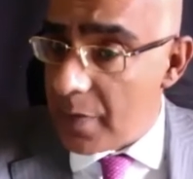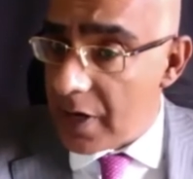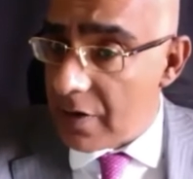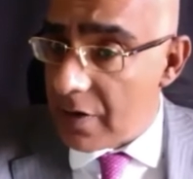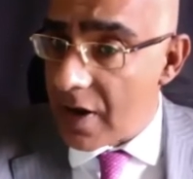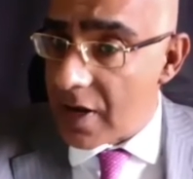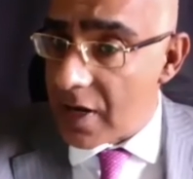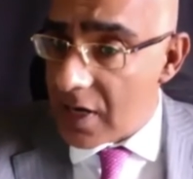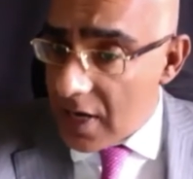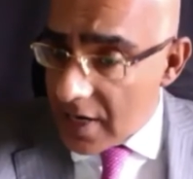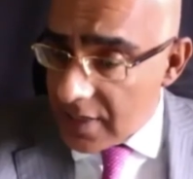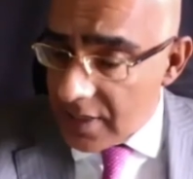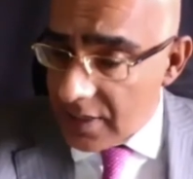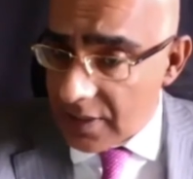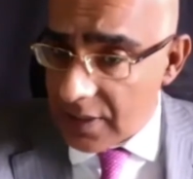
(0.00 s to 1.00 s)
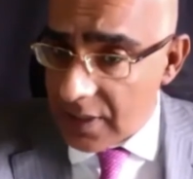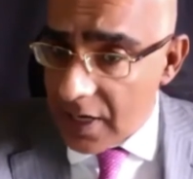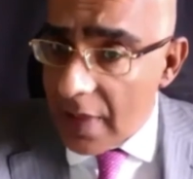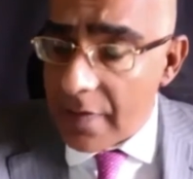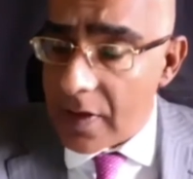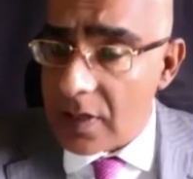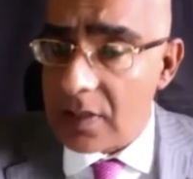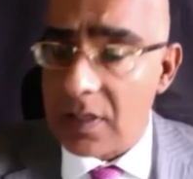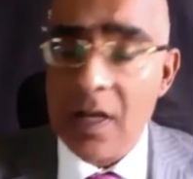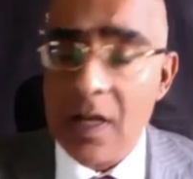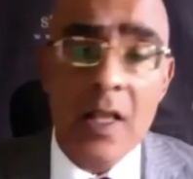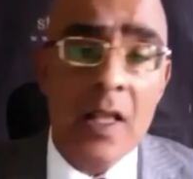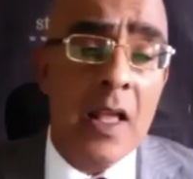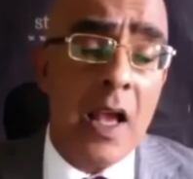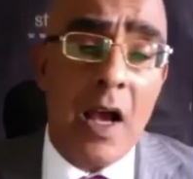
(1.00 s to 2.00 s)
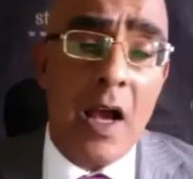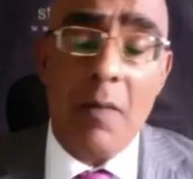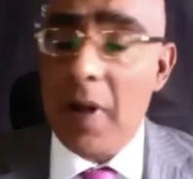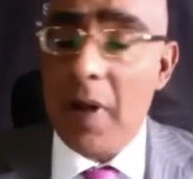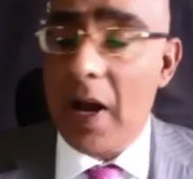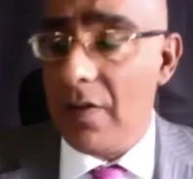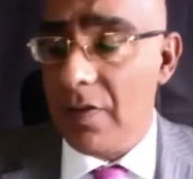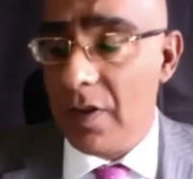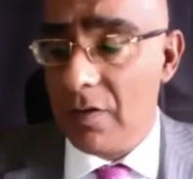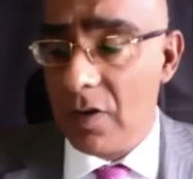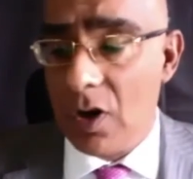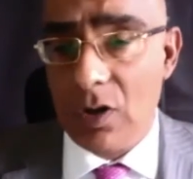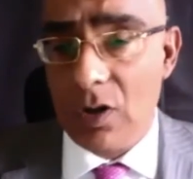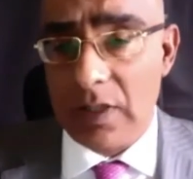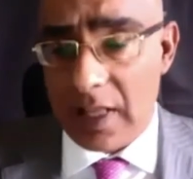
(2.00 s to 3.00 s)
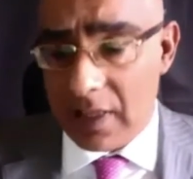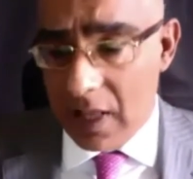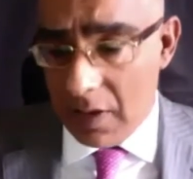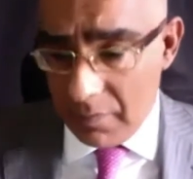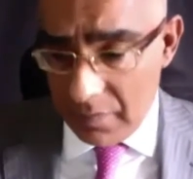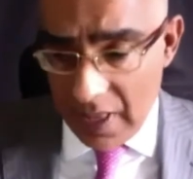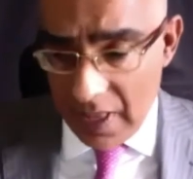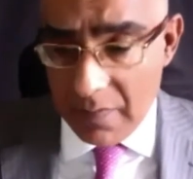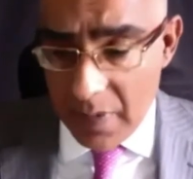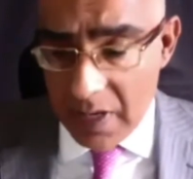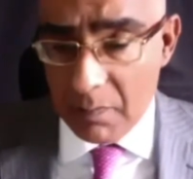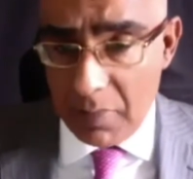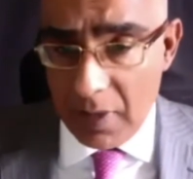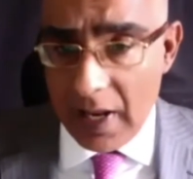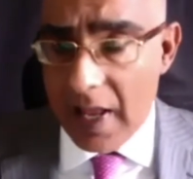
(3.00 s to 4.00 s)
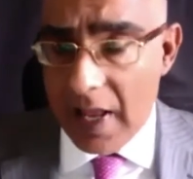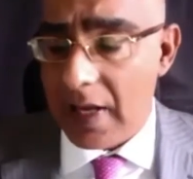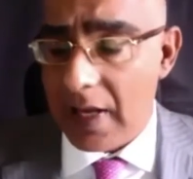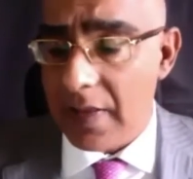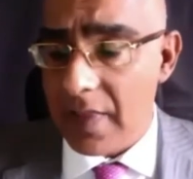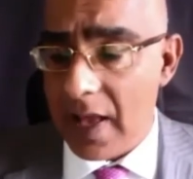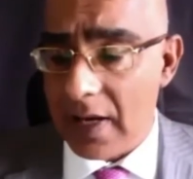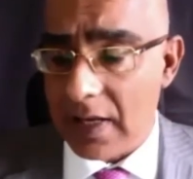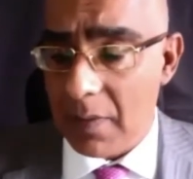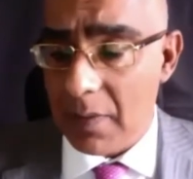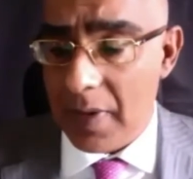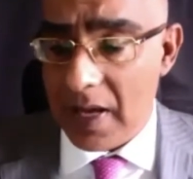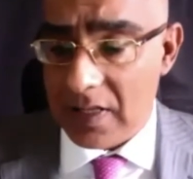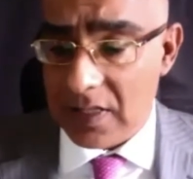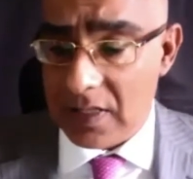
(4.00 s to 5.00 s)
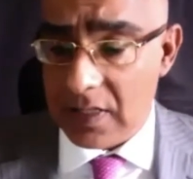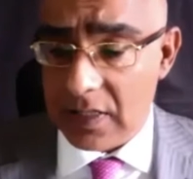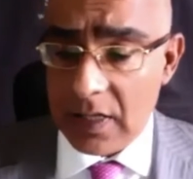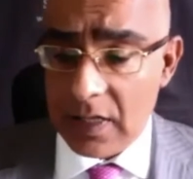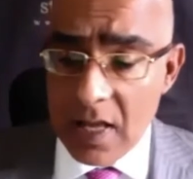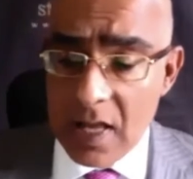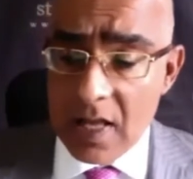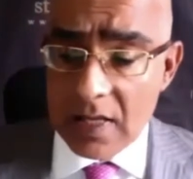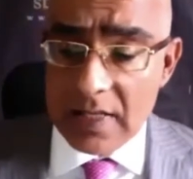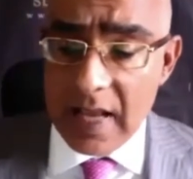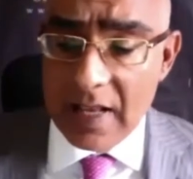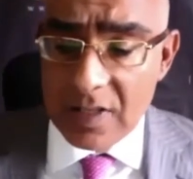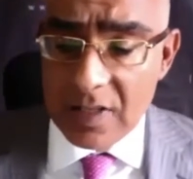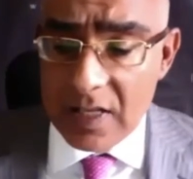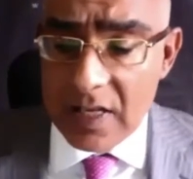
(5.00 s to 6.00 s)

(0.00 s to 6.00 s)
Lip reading: regulators and others about the role that they've been playing in that capacity. Tanzania